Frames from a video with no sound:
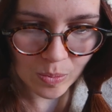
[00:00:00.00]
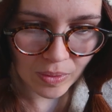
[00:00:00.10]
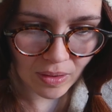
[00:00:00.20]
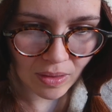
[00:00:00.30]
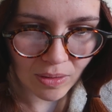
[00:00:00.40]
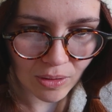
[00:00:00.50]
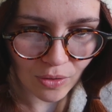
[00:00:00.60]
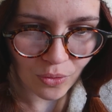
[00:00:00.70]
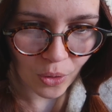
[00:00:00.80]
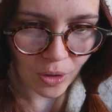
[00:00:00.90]
but
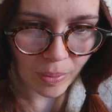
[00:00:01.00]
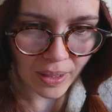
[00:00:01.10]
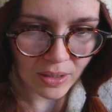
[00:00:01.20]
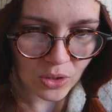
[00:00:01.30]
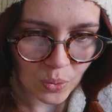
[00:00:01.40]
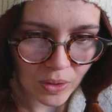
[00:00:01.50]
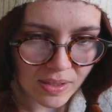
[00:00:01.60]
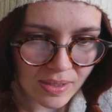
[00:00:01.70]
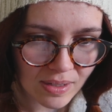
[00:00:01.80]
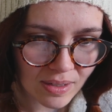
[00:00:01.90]
34 by
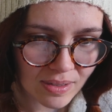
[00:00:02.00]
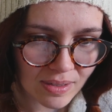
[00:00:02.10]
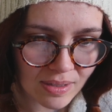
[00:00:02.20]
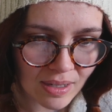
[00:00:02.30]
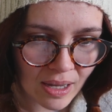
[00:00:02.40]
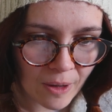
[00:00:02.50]
26